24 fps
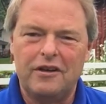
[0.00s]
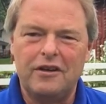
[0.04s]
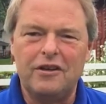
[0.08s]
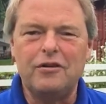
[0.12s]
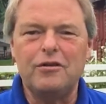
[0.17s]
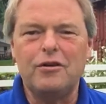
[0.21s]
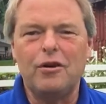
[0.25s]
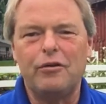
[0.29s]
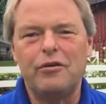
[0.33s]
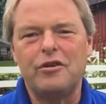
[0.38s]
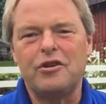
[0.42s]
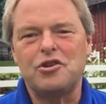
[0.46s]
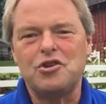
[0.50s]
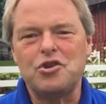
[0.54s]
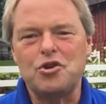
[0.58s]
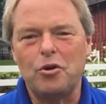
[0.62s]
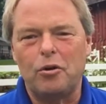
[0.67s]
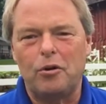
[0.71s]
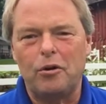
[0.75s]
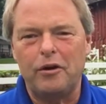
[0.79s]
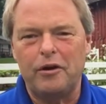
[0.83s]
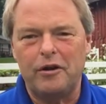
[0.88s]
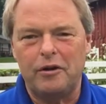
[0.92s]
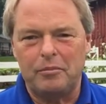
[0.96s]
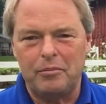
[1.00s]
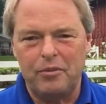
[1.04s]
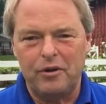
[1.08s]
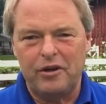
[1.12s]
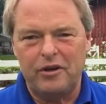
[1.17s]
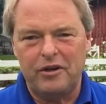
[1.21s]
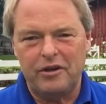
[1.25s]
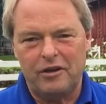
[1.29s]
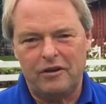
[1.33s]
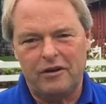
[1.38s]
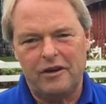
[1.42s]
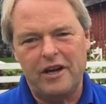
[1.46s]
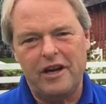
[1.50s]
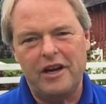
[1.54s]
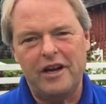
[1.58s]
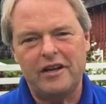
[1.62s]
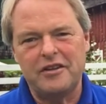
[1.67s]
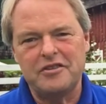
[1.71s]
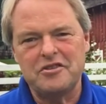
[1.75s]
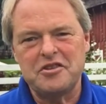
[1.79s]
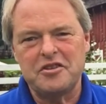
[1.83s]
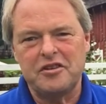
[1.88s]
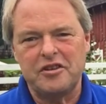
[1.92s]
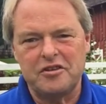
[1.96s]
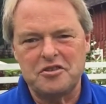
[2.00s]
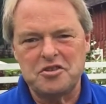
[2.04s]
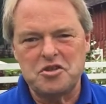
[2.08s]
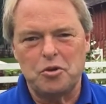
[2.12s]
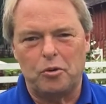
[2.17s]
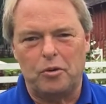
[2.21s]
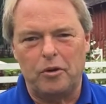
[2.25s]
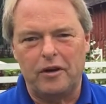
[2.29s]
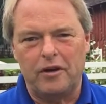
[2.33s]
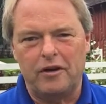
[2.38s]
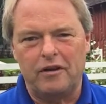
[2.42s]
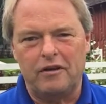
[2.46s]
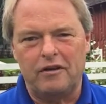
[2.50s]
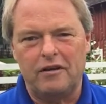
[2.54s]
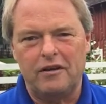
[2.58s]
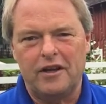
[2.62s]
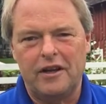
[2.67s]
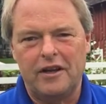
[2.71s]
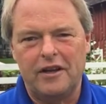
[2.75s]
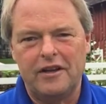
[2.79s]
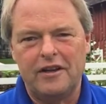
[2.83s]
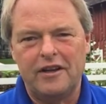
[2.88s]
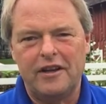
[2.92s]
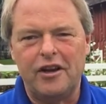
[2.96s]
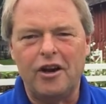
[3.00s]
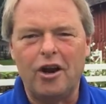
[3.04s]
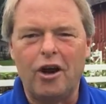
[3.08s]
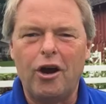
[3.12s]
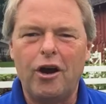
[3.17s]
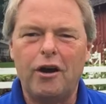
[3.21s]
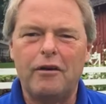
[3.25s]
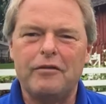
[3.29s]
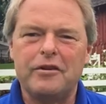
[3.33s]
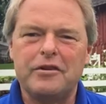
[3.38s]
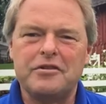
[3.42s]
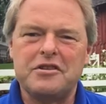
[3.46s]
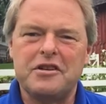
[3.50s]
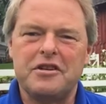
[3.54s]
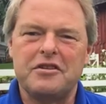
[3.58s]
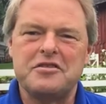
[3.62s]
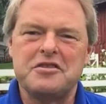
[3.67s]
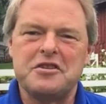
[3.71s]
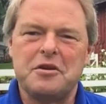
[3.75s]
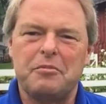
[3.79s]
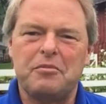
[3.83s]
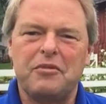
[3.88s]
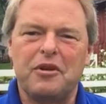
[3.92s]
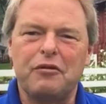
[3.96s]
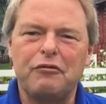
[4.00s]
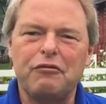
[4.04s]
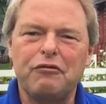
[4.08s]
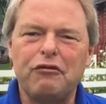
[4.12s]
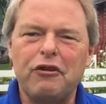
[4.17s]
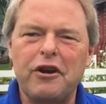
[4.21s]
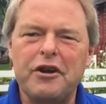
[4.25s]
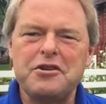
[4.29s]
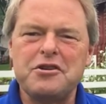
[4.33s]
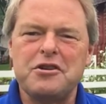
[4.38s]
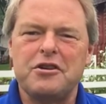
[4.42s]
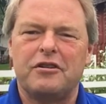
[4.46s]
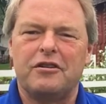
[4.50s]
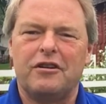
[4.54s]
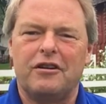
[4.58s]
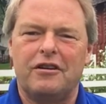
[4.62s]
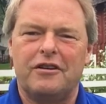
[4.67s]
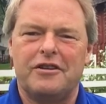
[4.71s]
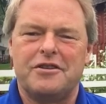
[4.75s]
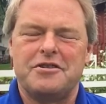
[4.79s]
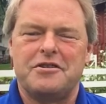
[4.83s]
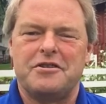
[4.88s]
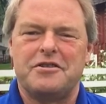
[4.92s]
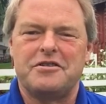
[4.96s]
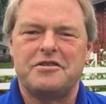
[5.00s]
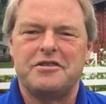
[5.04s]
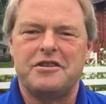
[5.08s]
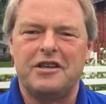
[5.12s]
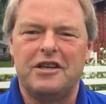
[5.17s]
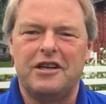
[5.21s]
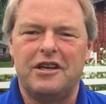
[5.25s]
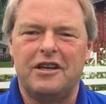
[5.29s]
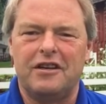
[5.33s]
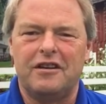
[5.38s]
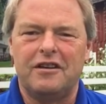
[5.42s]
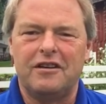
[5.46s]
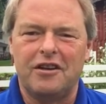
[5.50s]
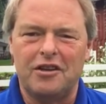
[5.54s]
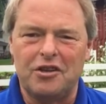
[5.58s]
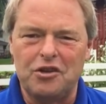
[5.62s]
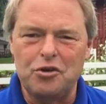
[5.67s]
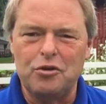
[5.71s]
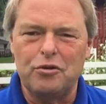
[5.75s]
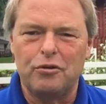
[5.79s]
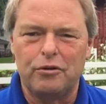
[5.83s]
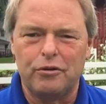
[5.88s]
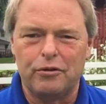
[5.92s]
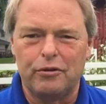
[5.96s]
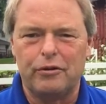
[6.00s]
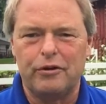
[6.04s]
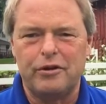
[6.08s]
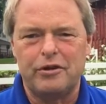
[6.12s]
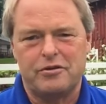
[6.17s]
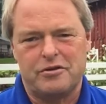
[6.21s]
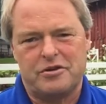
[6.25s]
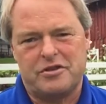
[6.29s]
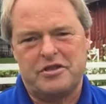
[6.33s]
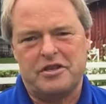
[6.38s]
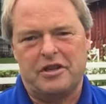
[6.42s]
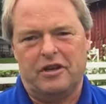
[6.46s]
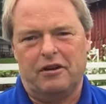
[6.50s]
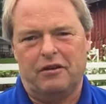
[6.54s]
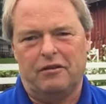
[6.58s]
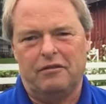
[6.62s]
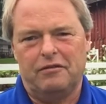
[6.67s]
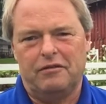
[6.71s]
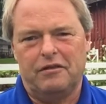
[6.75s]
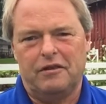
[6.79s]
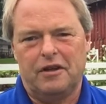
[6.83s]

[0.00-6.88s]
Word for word: you know the joy of putting your hands in the soil and harvesting something fresh and delicious to eat that you grew yourself.